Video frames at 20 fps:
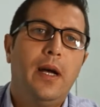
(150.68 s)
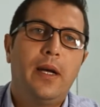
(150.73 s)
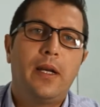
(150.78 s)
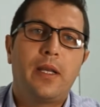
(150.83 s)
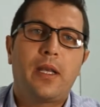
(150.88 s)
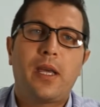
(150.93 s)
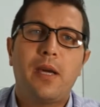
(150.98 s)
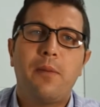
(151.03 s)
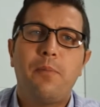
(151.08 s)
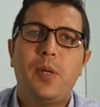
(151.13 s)

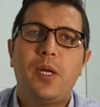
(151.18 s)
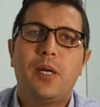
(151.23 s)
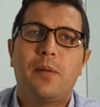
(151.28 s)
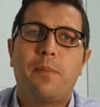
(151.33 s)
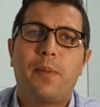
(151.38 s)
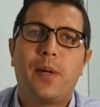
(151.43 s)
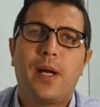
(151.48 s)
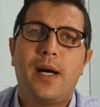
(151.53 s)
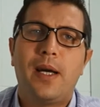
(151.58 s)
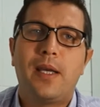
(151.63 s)
can be
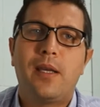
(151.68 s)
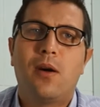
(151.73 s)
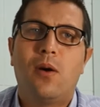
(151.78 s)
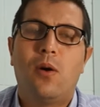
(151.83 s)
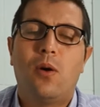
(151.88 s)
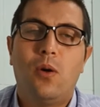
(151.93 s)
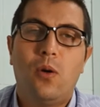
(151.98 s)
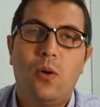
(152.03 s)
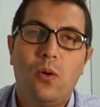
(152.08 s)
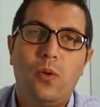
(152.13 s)
applied
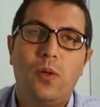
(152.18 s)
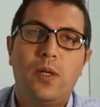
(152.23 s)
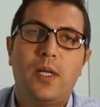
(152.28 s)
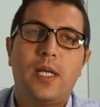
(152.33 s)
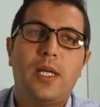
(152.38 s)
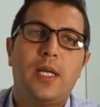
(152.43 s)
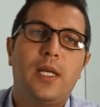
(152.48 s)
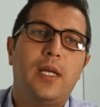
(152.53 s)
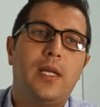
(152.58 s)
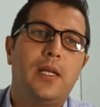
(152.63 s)

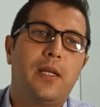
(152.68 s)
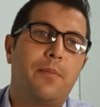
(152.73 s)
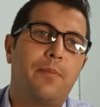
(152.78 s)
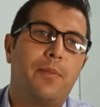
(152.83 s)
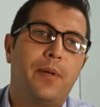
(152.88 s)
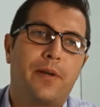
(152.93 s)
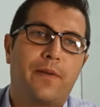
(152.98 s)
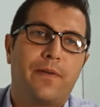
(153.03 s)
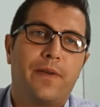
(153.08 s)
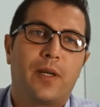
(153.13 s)
only in a
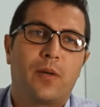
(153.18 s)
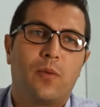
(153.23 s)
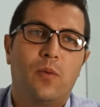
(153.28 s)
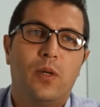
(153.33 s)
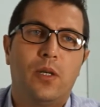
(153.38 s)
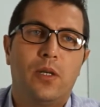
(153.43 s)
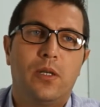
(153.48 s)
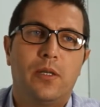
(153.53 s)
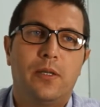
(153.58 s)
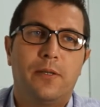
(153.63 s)
perfect
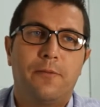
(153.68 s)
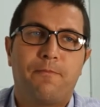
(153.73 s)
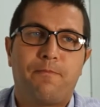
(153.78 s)
world.